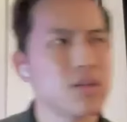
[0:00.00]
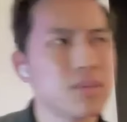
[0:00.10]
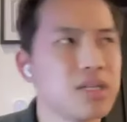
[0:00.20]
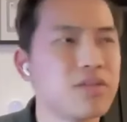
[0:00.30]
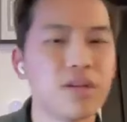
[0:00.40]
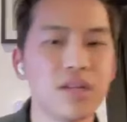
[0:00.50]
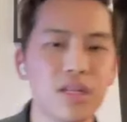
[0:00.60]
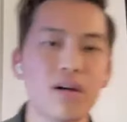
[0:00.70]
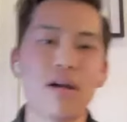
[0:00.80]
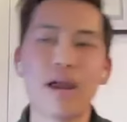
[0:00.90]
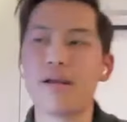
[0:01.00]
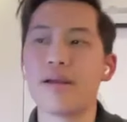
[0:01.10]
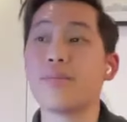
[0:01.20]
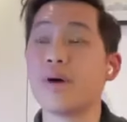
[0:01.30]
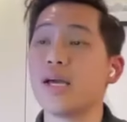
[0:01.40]
a little bit different in our
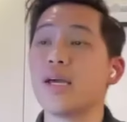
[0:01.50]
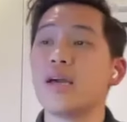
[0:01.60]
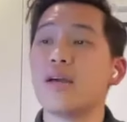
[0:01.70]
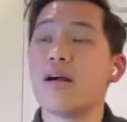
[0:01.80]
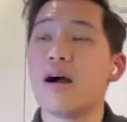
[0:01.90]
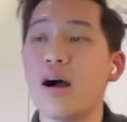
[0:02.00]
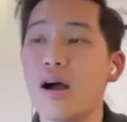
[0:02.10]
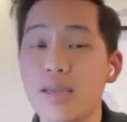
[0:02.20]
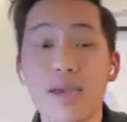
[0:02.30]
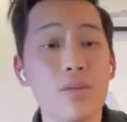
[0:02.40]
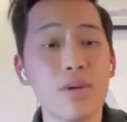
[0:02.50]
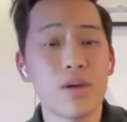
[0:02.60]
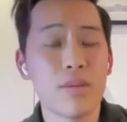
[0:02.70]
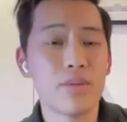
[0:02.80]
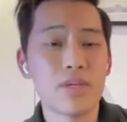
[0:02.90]
area, but
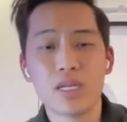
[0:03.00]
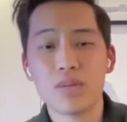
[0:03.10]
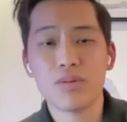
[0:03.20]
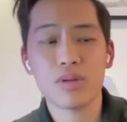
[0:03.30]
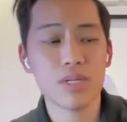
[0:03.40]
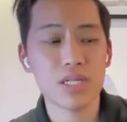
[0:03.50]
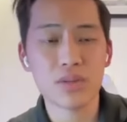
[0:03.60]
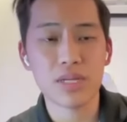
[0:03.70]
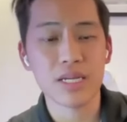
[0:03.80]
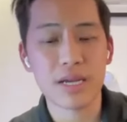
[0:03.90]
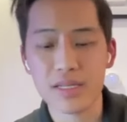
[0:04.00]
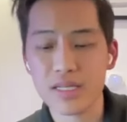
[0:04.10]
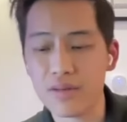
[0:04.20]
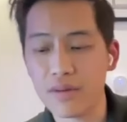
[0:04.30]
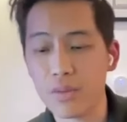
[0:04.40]
we stay pretty busy with the
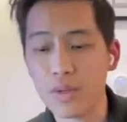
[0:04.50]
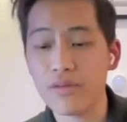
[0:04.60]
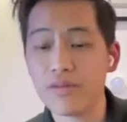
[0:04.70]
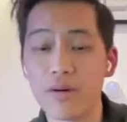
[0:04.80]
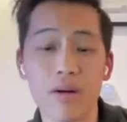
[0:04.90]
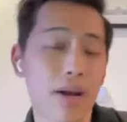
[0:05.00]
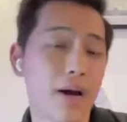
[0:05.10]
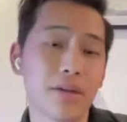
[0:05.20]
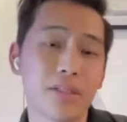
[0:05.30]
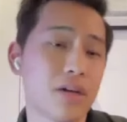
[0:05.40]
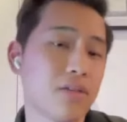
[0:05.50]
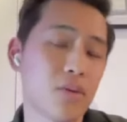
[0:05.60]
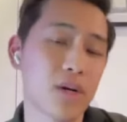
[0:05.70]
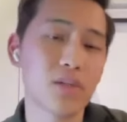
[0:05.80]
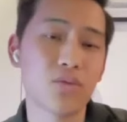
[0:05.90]
in-house stuff, and we farm out a ton of
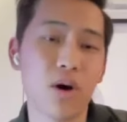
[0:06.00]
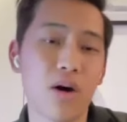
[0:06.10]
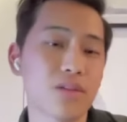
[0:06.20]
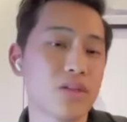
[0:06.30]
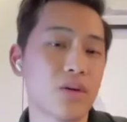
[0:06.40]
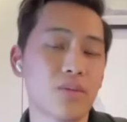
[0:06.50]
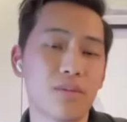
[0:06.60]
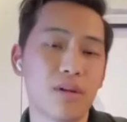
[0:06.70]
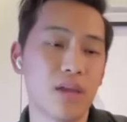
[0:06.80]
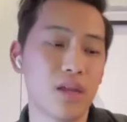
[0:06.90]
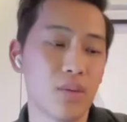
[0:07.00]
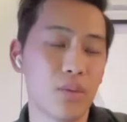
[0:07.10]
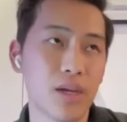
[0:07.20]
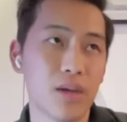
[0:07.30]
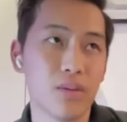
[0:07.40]
work as well. So, you know,
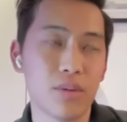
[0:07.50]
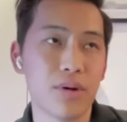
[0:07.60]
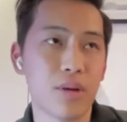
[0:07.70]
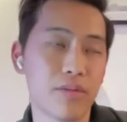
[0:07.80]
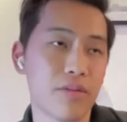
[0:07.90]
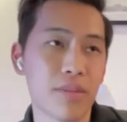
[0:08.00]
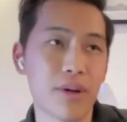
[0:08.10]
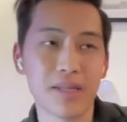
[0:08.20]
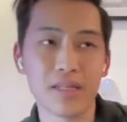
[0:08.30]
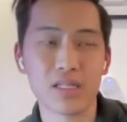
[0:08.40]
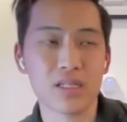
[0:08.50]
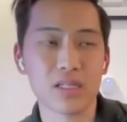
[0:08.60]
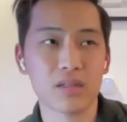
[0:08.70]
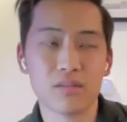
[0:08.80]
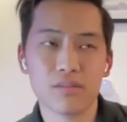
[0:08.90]
we probably farm out at
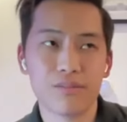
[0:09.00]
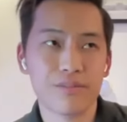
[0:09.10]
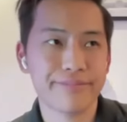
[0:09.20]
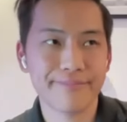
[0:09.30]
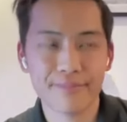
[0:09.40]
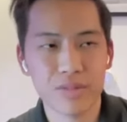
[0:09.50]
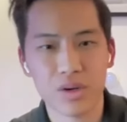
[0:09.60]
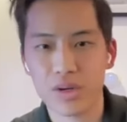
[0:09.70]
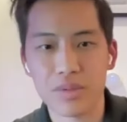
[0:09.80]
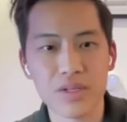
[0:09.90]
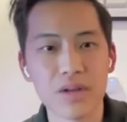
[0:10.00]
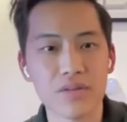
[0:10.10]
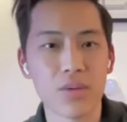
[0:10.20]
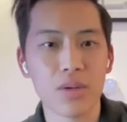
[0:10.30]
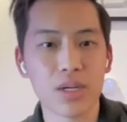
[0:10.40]
least like 30%
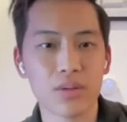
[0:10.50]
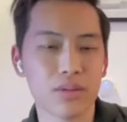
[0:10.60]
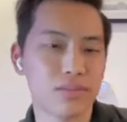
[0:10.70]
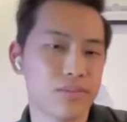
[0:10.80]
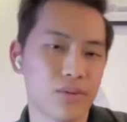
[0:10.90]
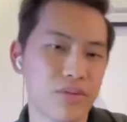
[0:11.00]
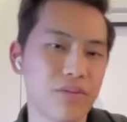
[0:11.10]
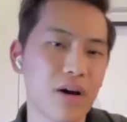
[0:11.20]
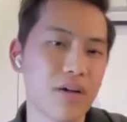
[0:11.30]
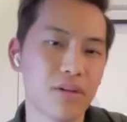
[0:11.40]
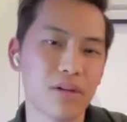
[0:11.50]
of our work, or 25.